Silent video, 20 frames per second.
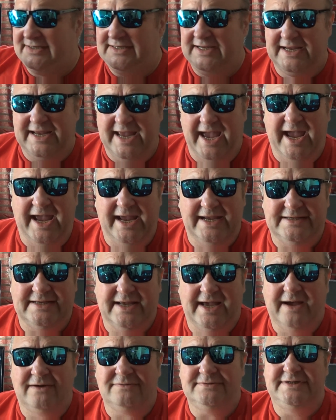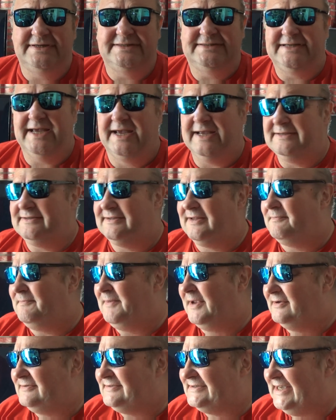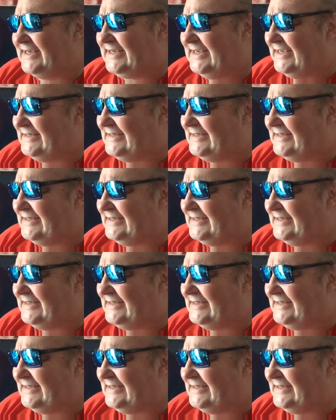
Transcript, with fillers: you get it how do you say it? the music